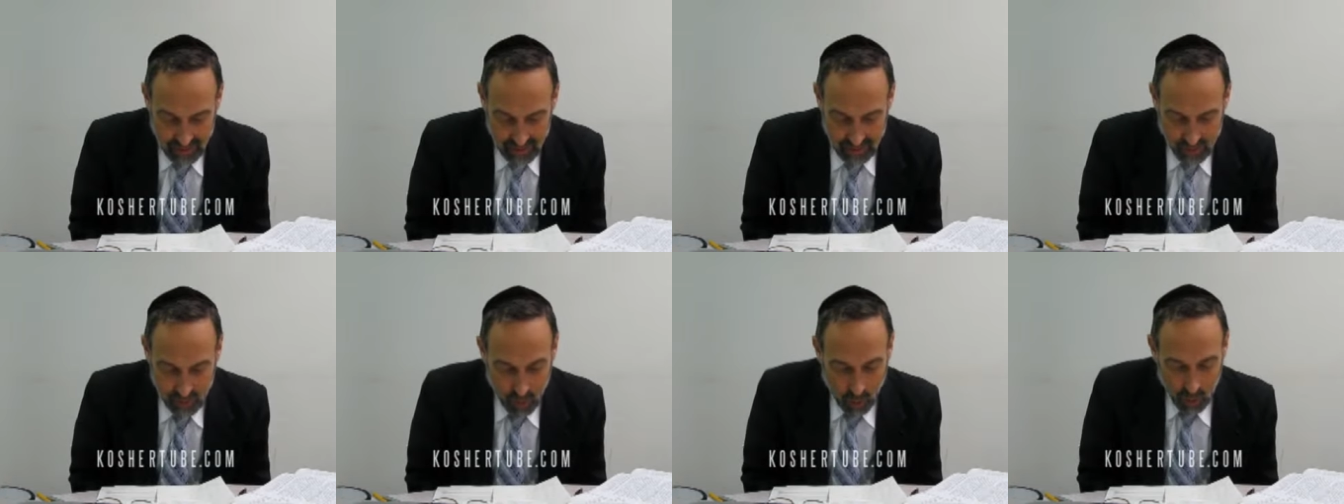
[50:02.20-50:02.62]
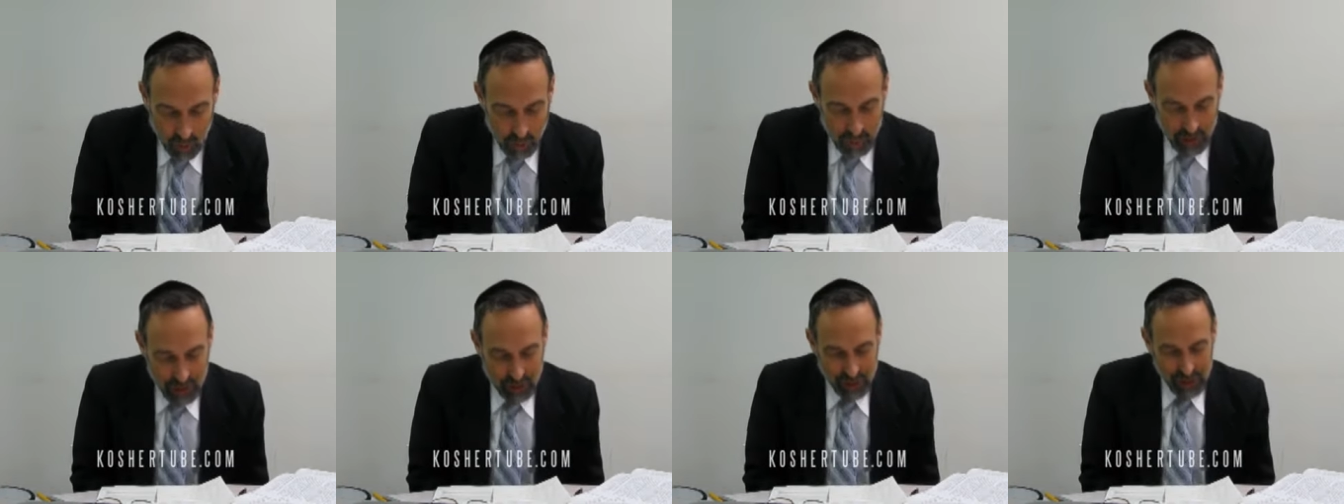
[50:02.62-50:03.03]
What would
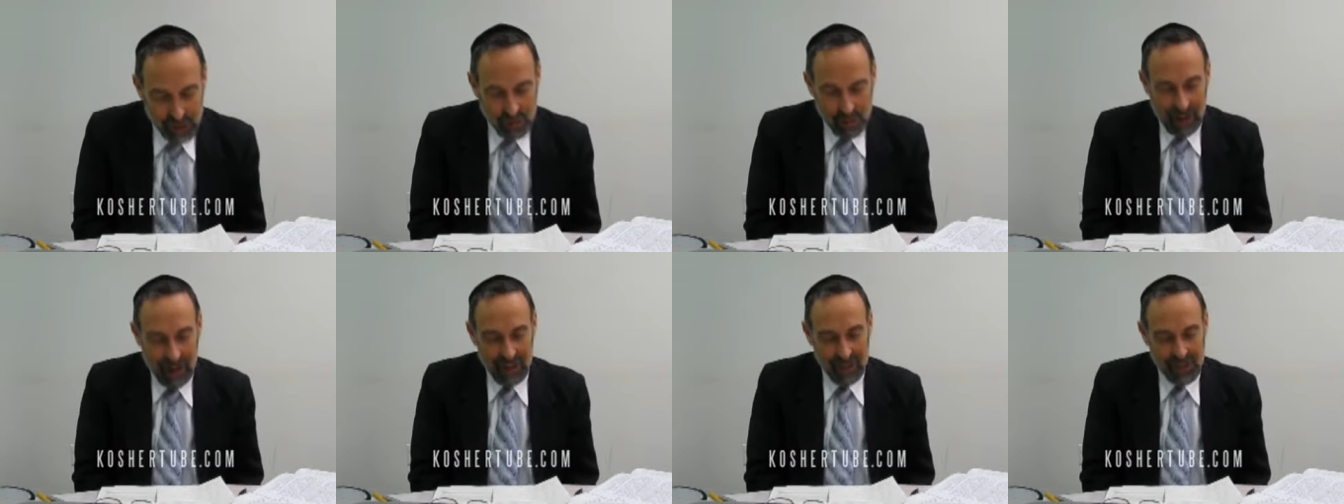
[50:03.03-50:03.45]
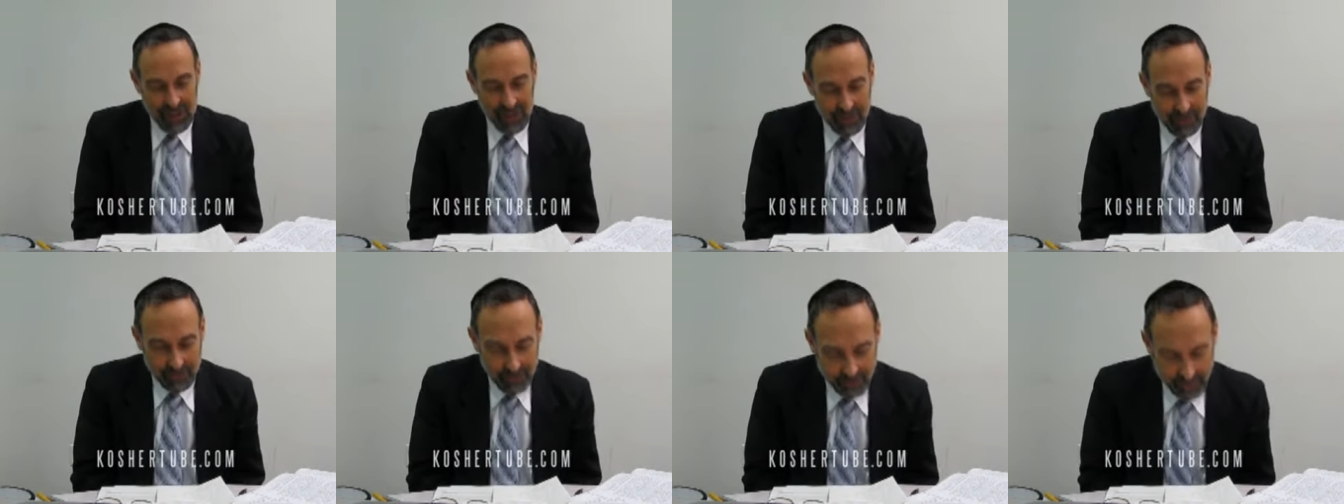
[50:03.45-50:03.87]
be your response?
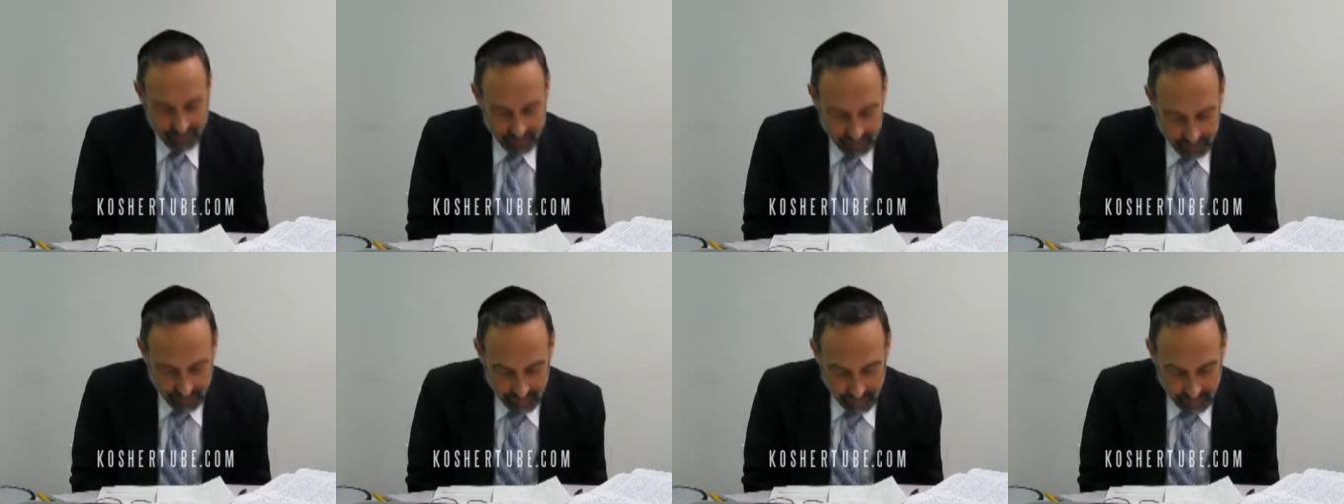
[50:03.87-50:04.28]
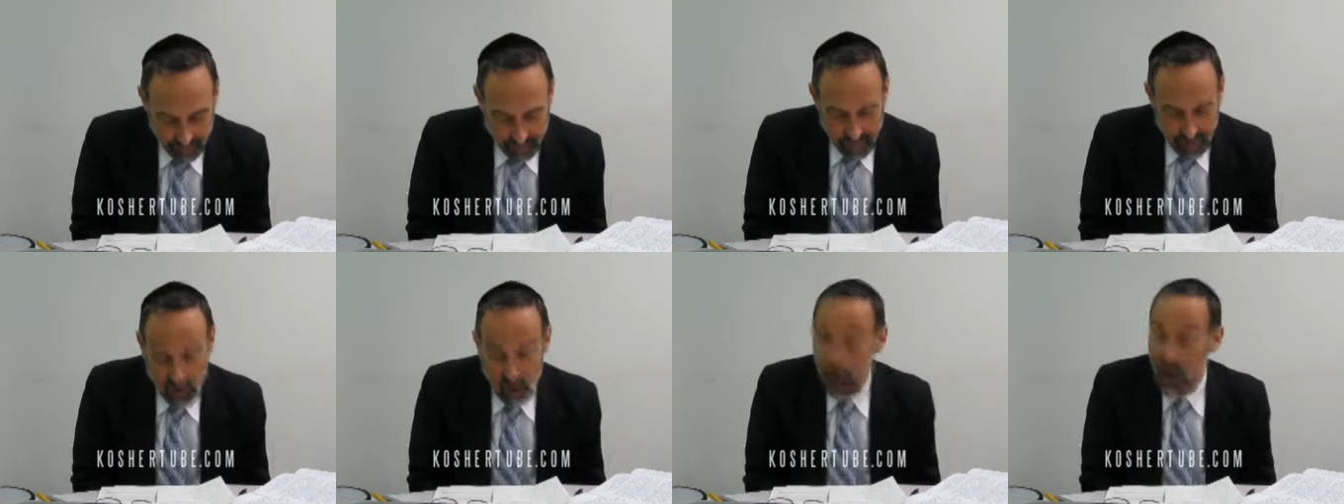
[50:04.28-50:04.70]

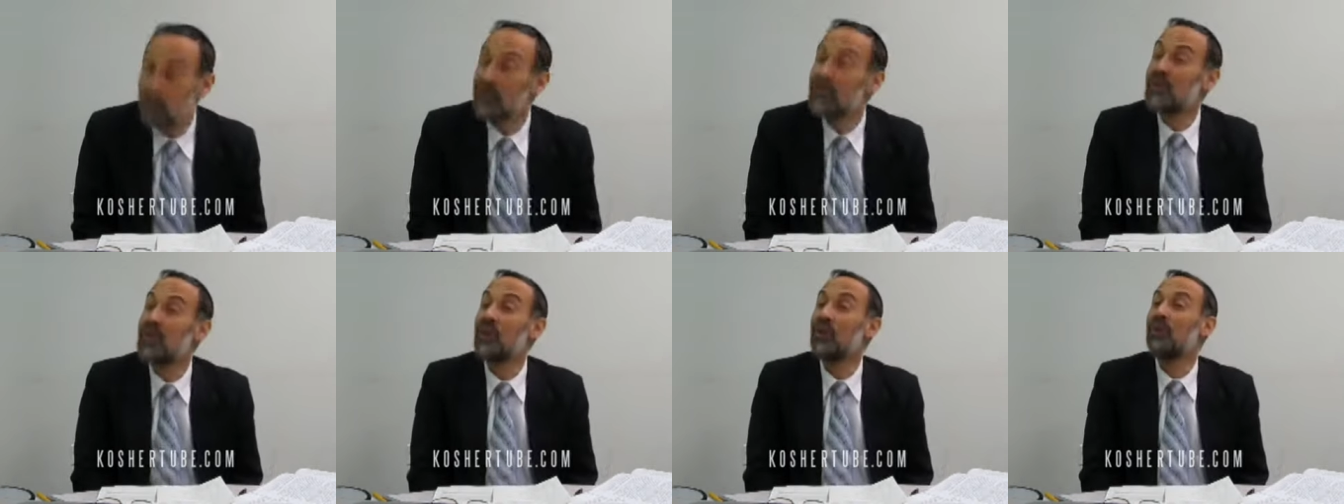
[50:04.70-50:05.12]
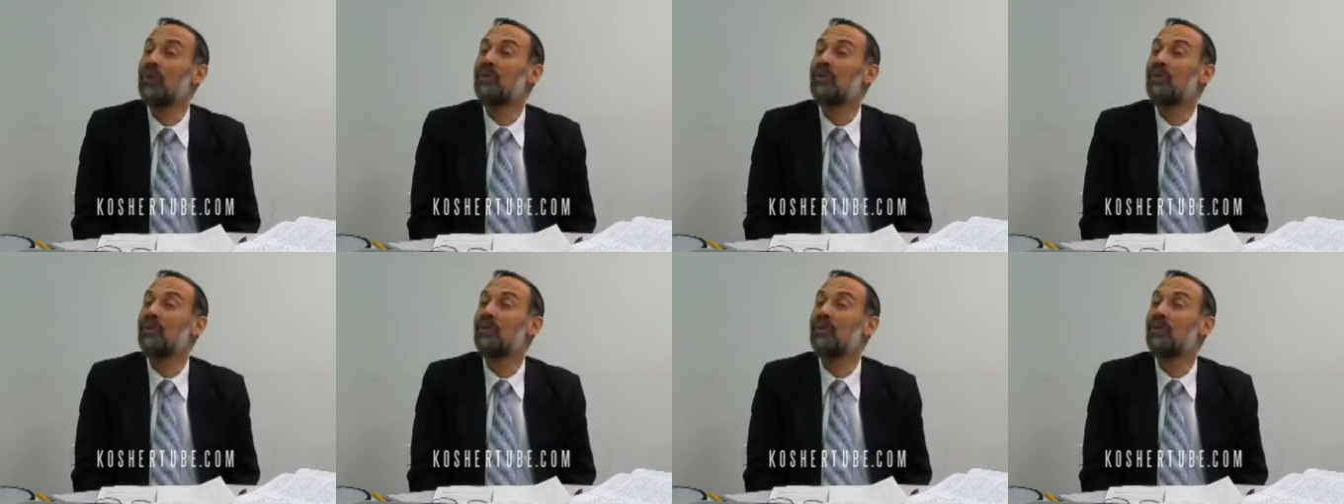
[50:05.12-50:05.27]
Number two,